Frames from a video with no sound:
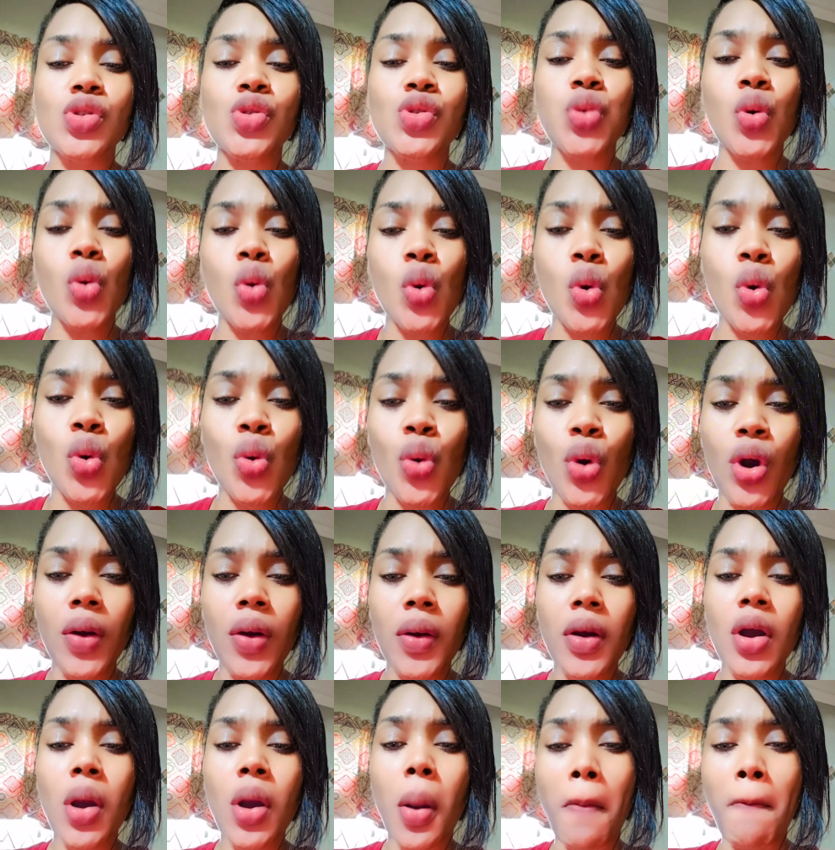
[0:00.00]

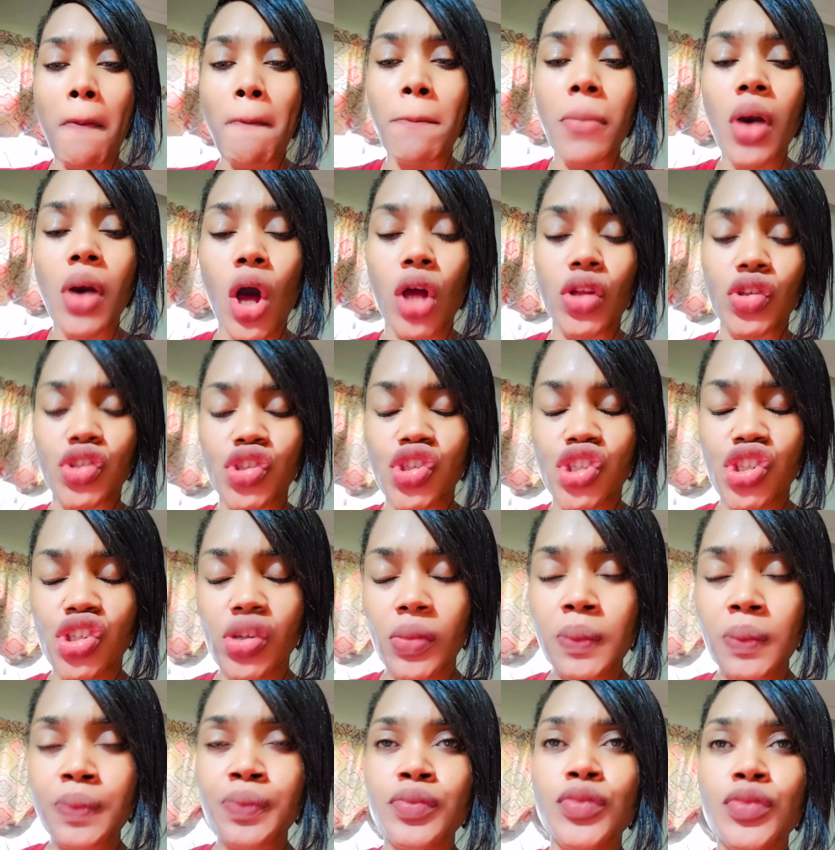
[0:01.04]
Too much.
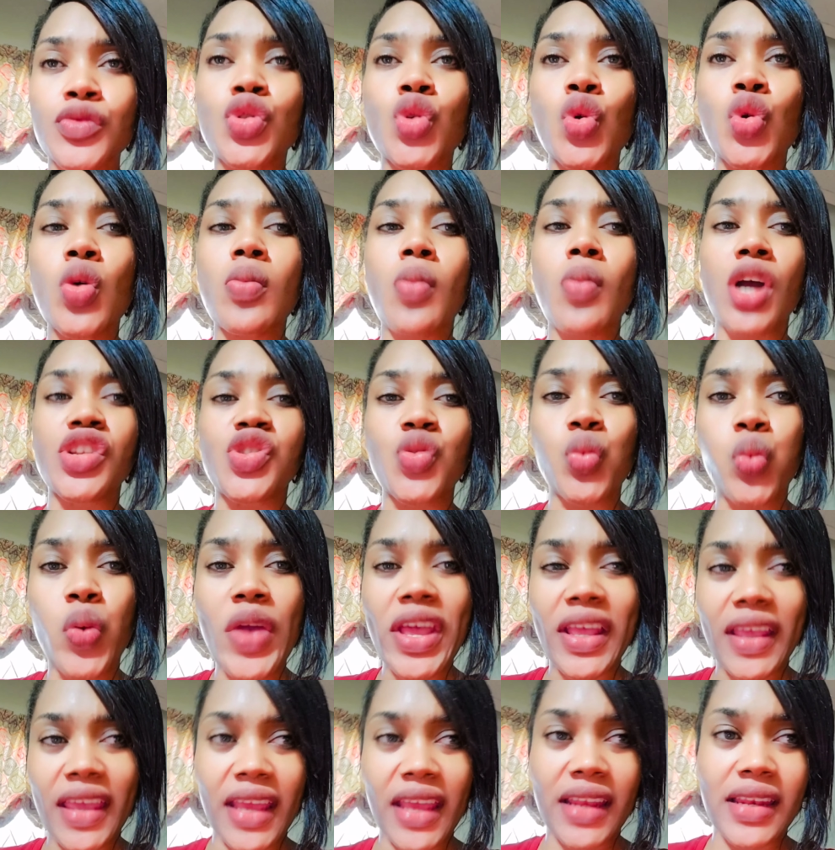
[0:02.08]
Too much
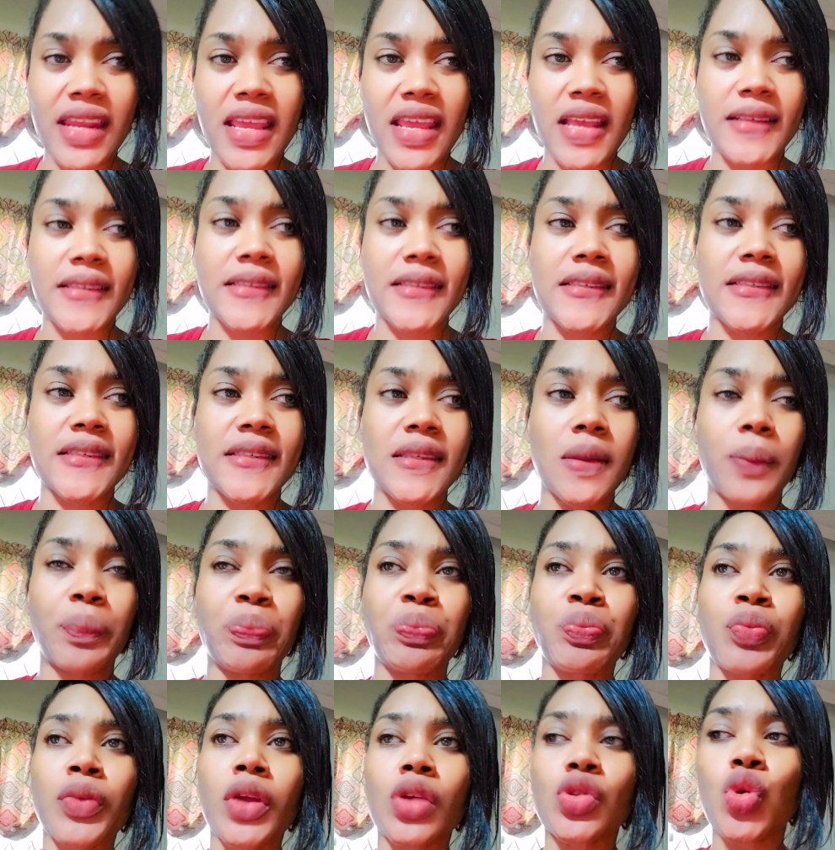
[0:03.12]
wickedness.
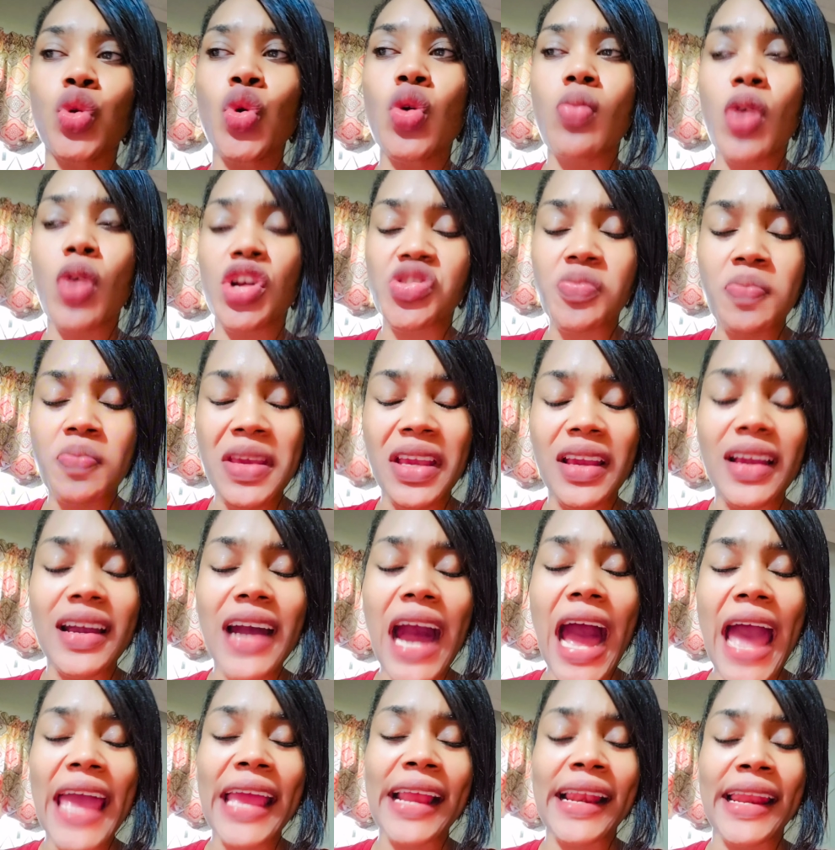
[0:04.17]
Too much
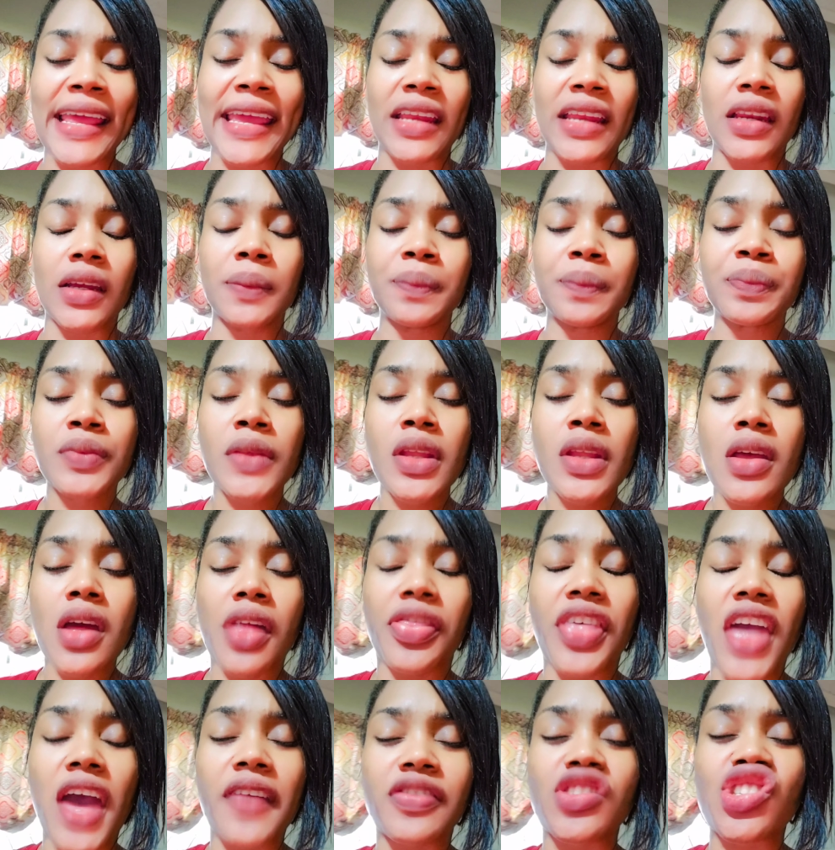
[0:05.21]
beguiling.
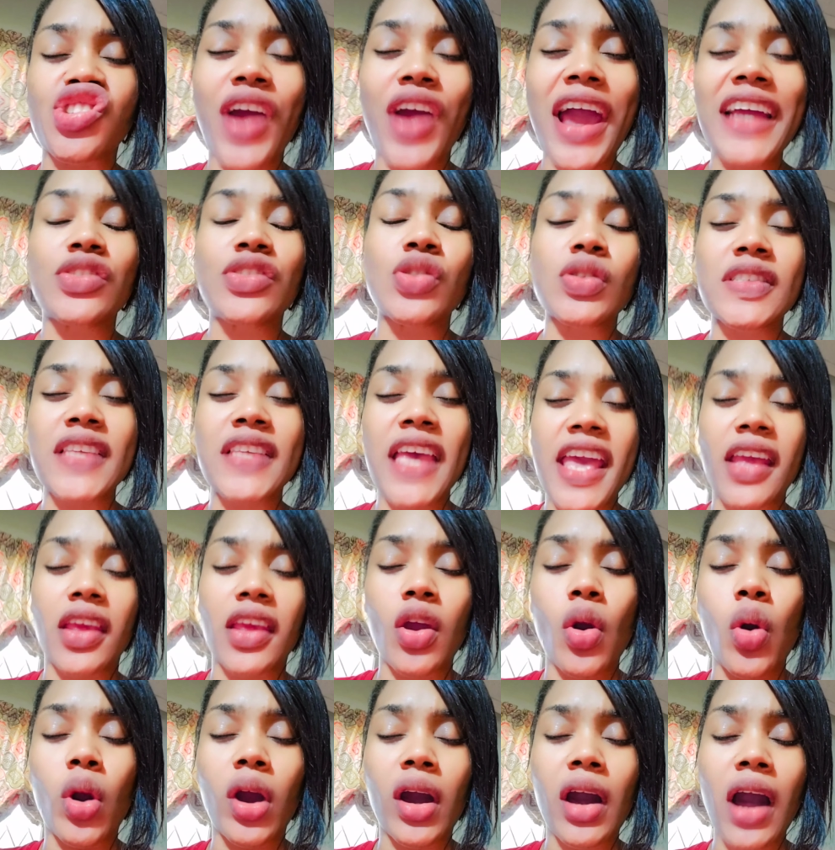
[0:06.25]
They have tried to take
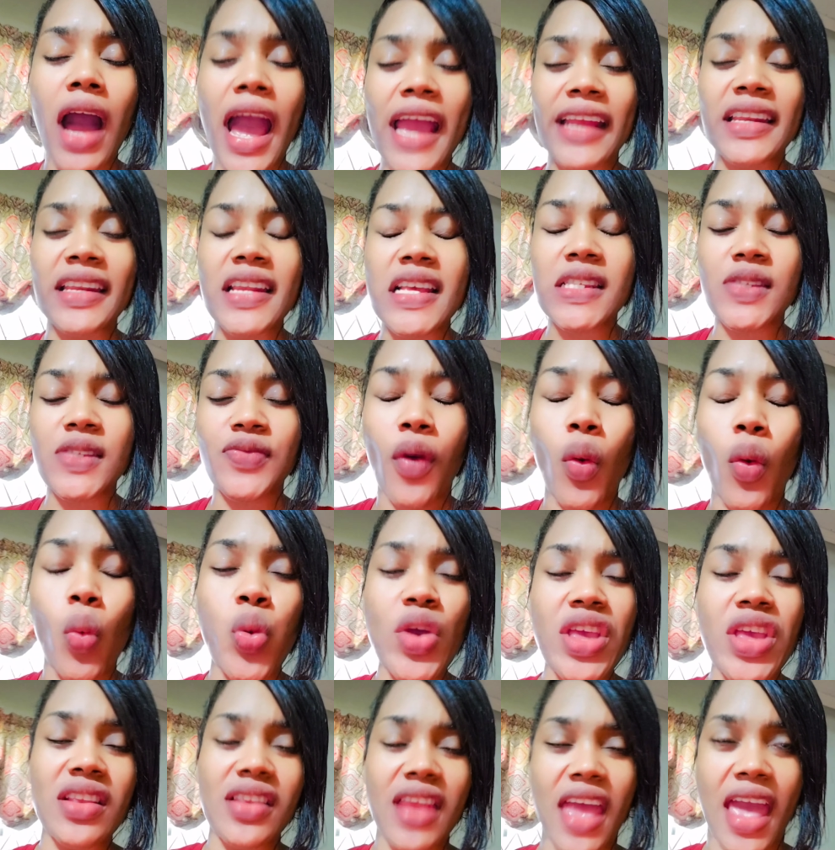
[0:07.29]
your kindness for
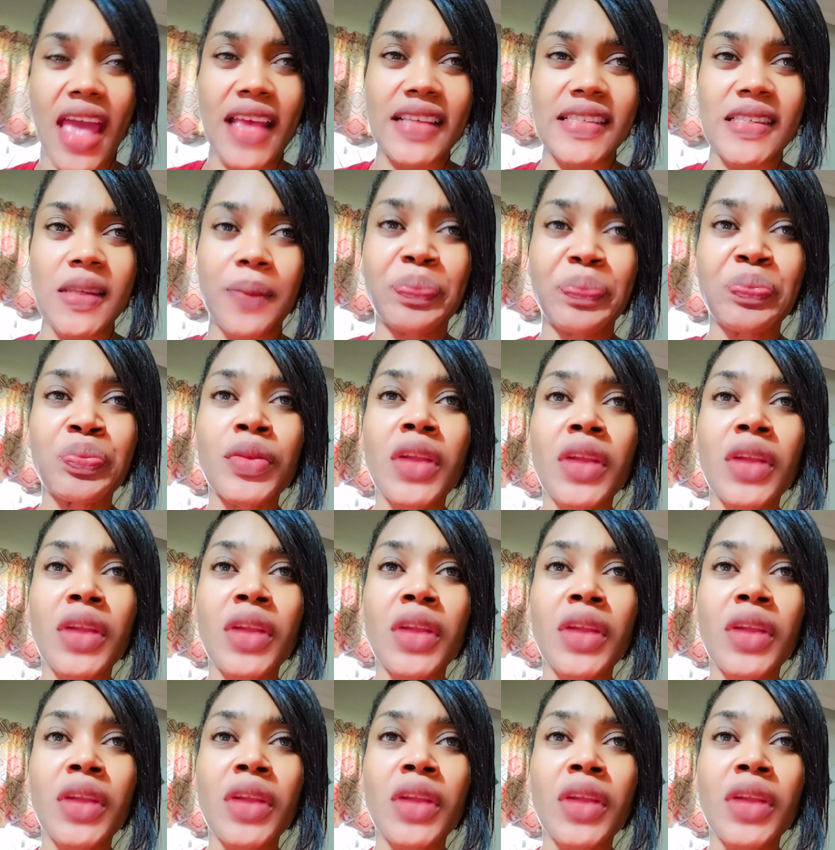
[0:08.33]
weakness.